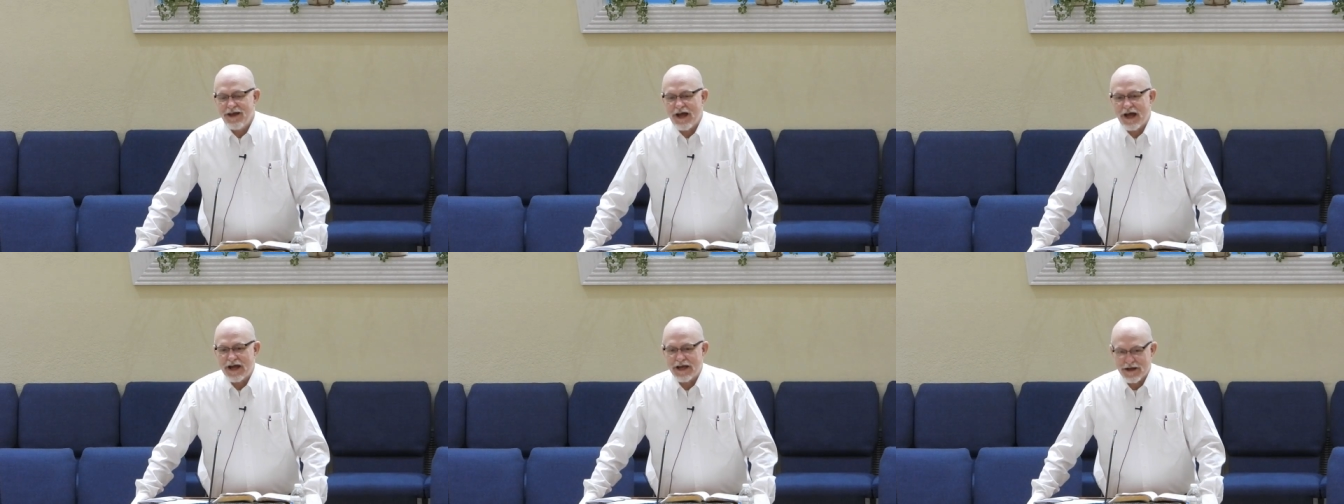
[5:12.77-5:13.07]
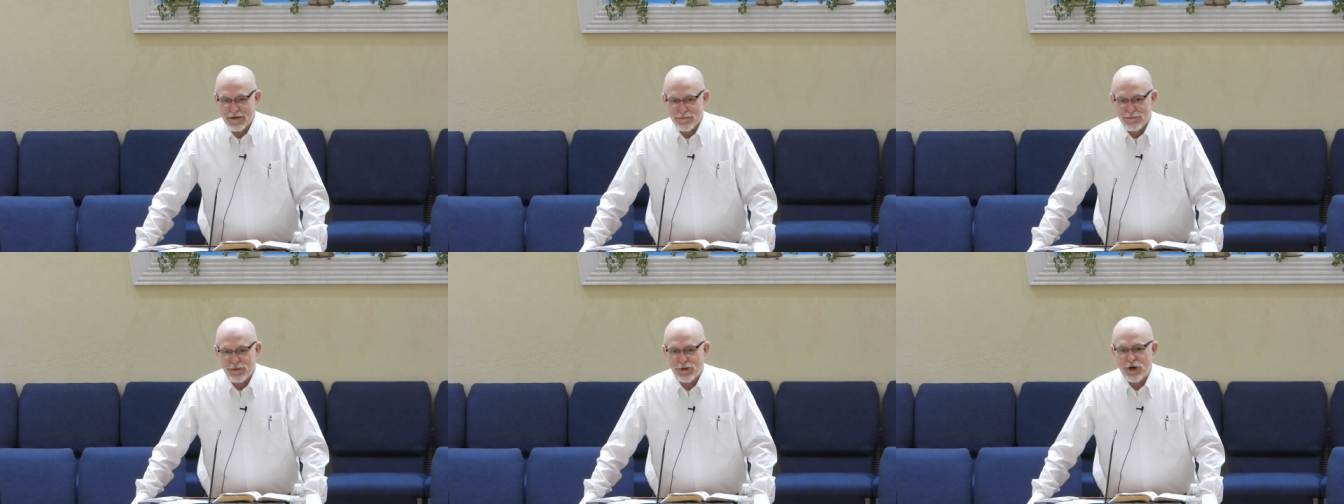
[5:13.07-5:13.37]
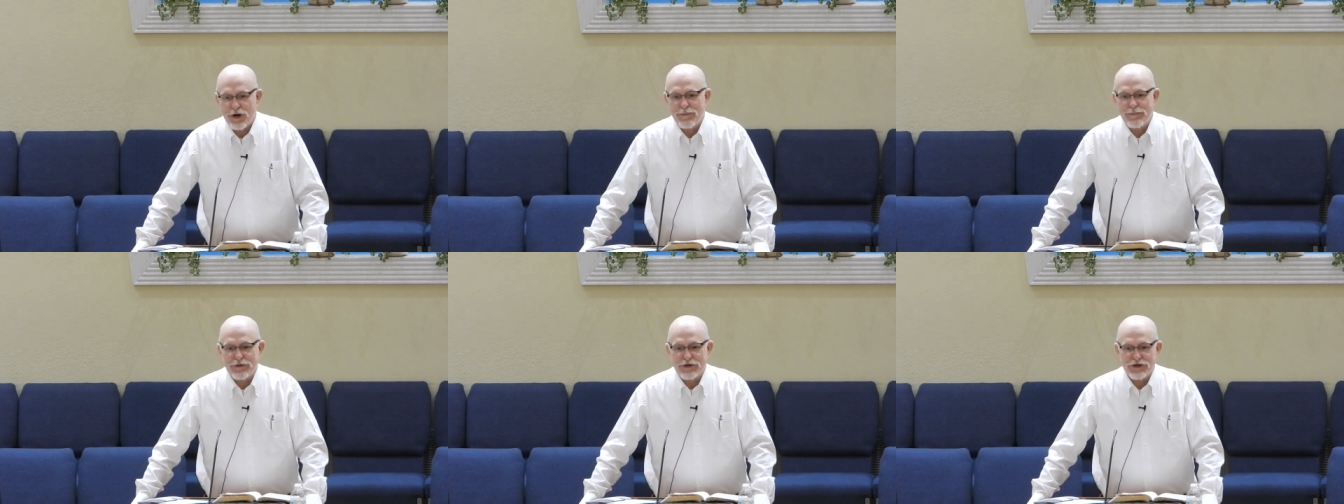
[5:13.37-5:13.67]
I can
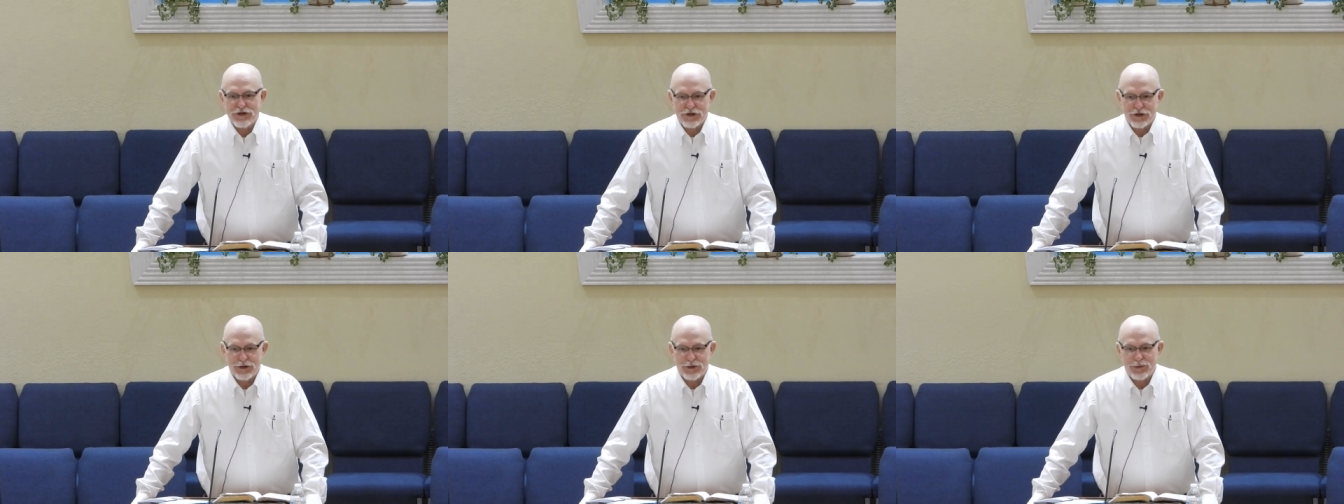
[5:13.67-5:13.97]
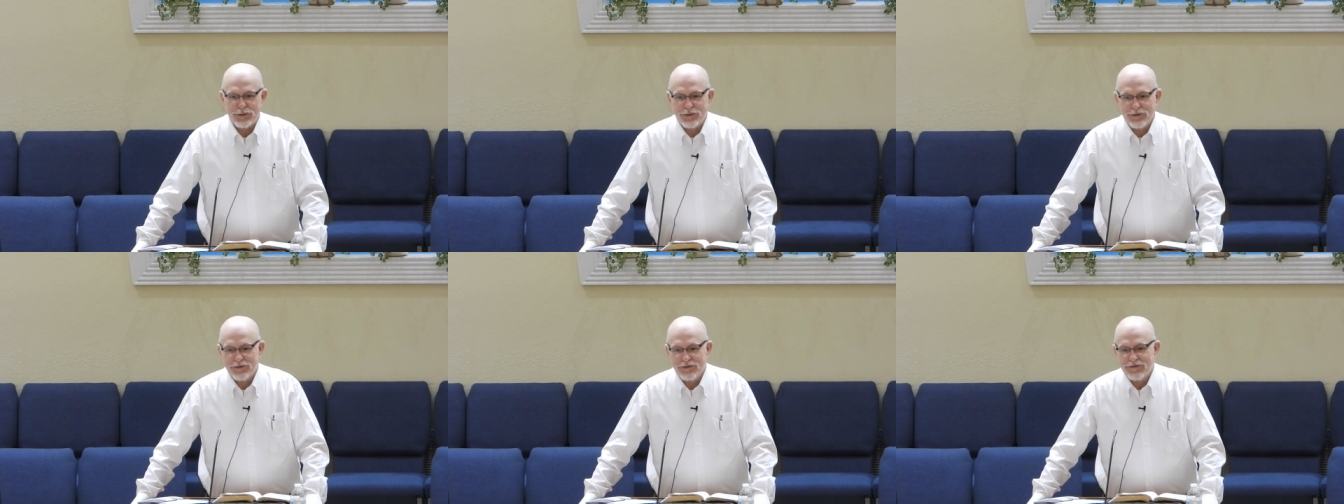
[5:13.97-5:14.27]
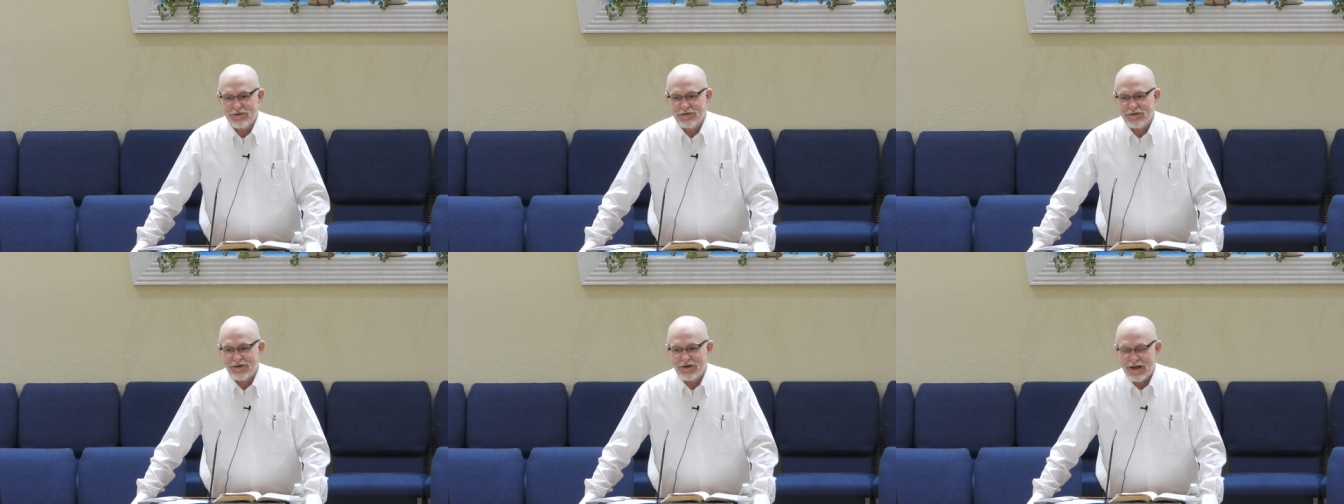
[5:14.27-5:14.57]
promise you
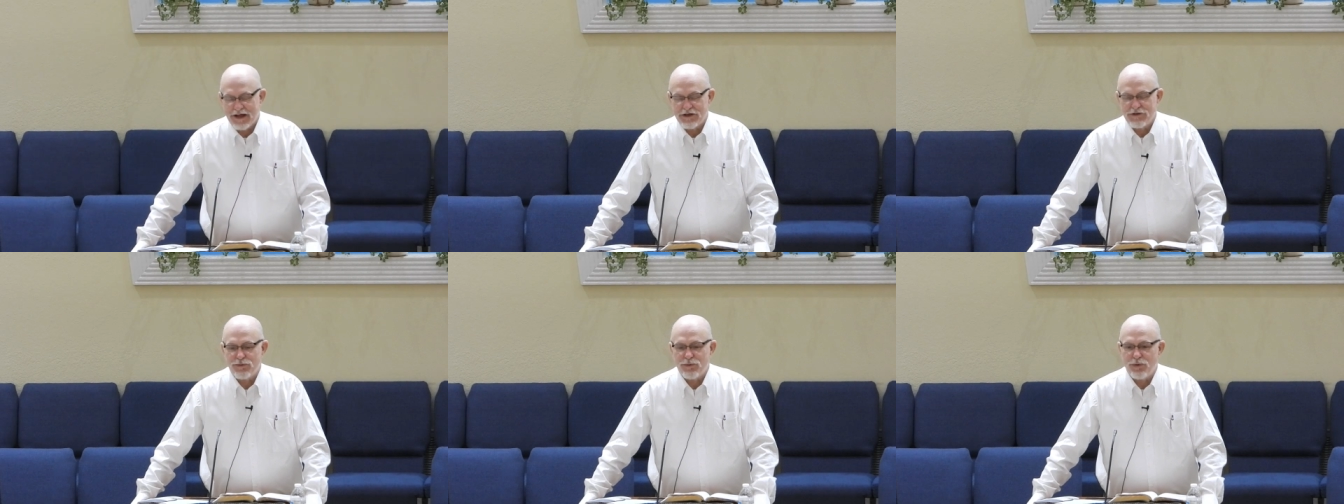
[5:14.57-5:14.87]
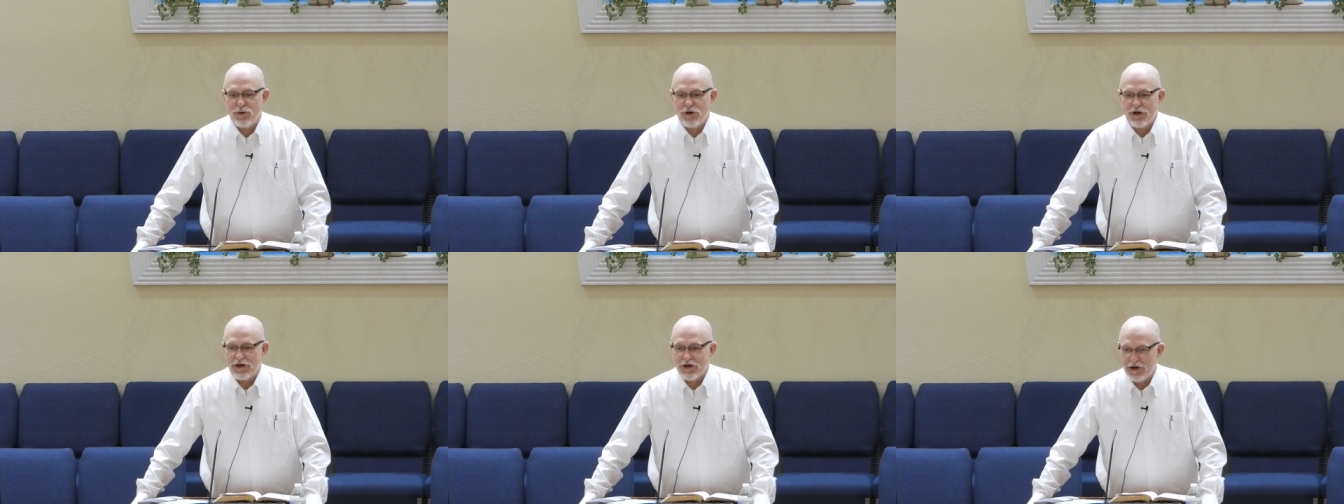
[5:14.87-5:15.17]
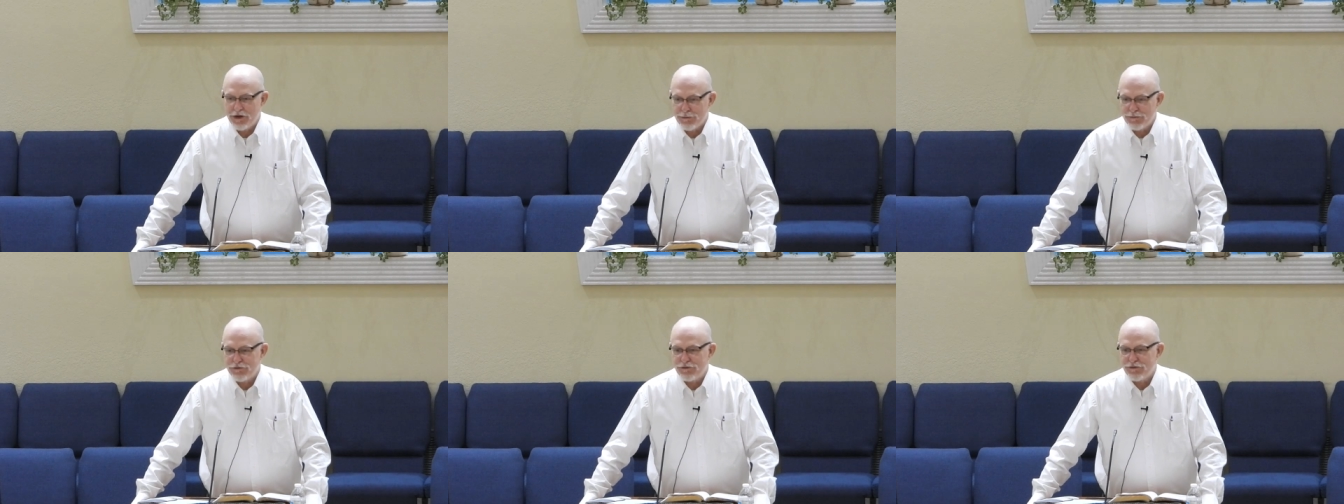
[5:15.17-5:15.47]
that's where it
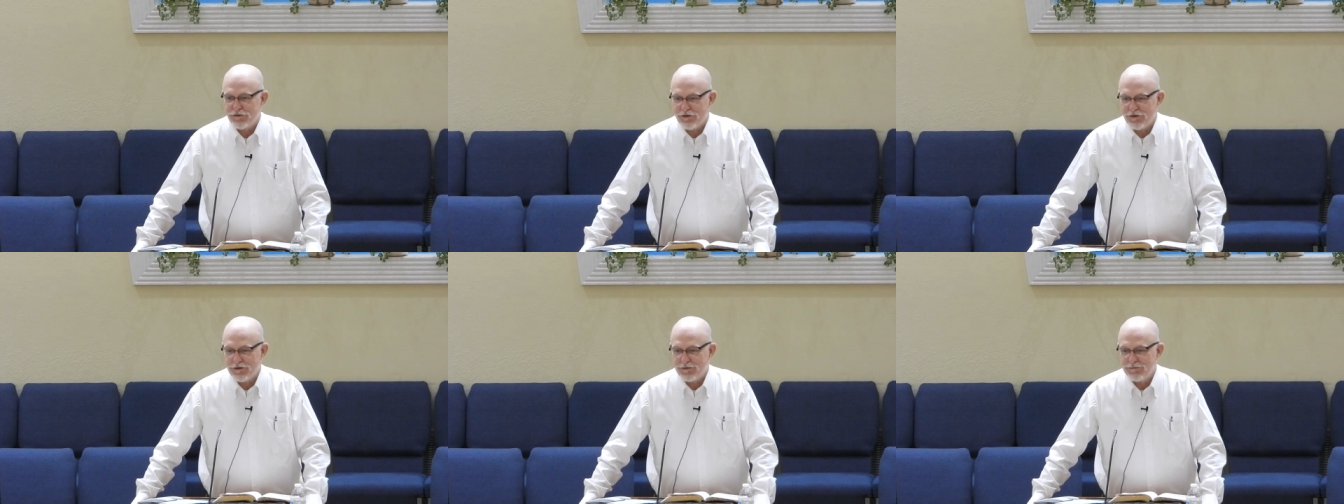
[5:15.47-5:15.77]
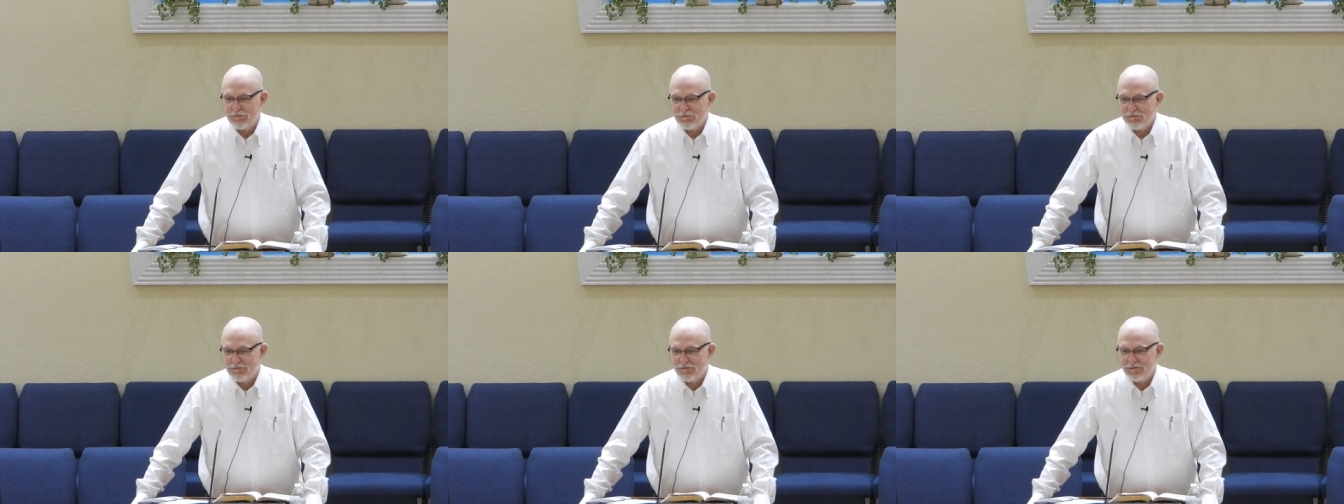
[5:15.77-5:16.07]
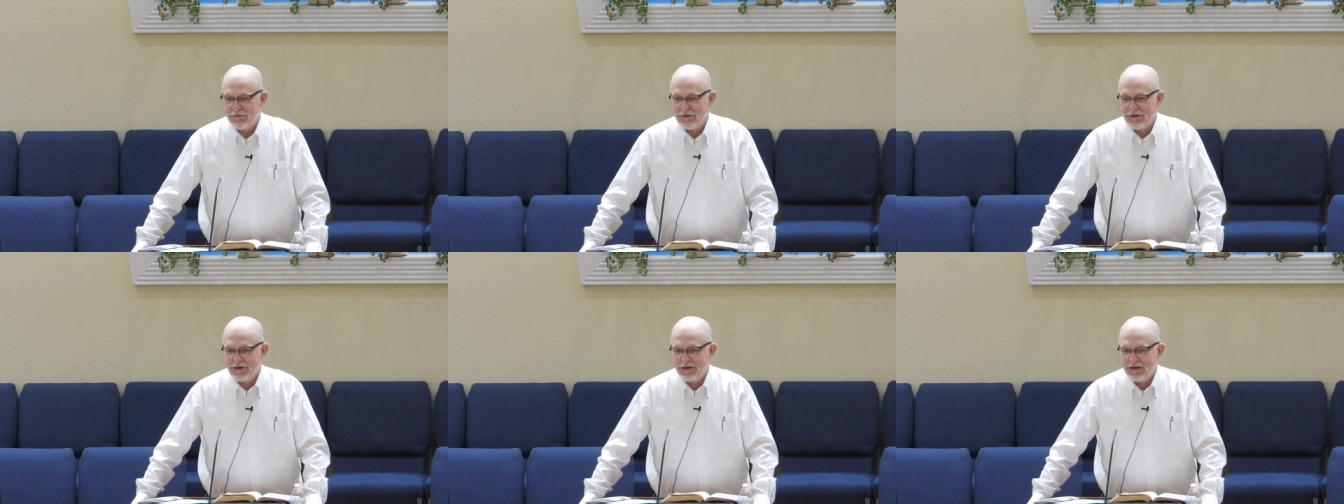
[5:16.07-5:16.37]
comes from.
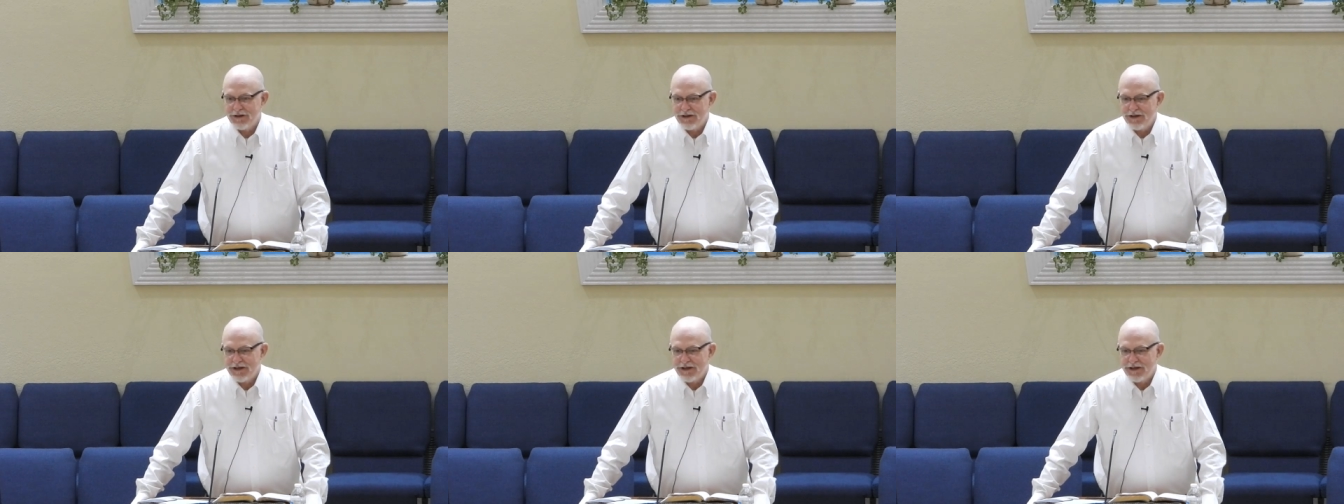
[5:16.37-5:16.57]
Amen.